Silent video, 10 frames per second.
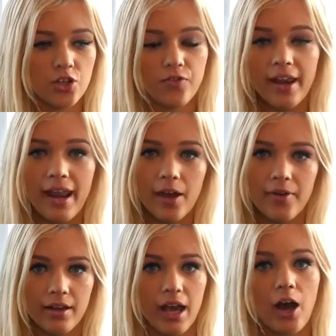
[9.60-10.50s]
To find out
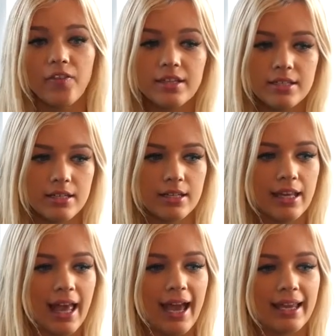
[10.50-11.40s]
how they did it,
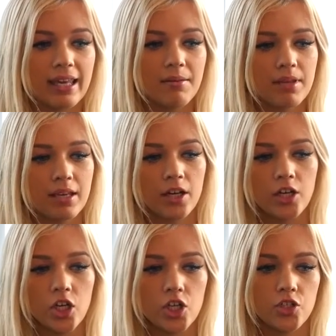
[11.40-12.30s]
I came here
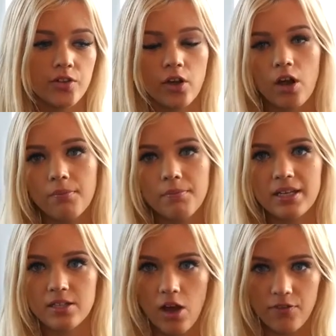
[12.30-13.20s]
to their
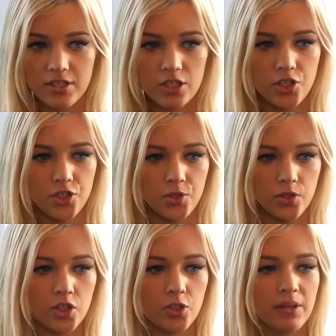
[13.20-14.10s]
company's office in
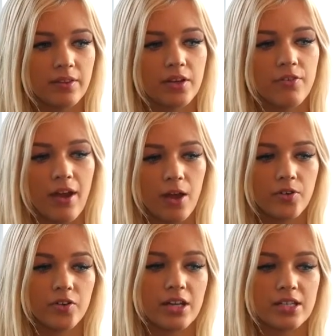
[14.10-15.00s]
Zug to meet their
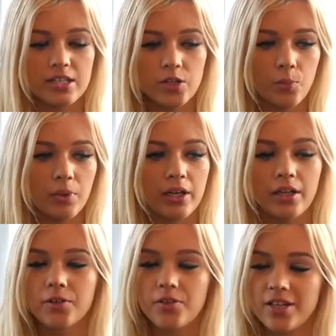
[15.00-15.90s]
founder and CEO,
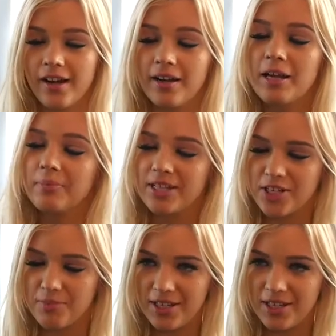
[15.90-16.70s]
Michael Gastauer. Pleasure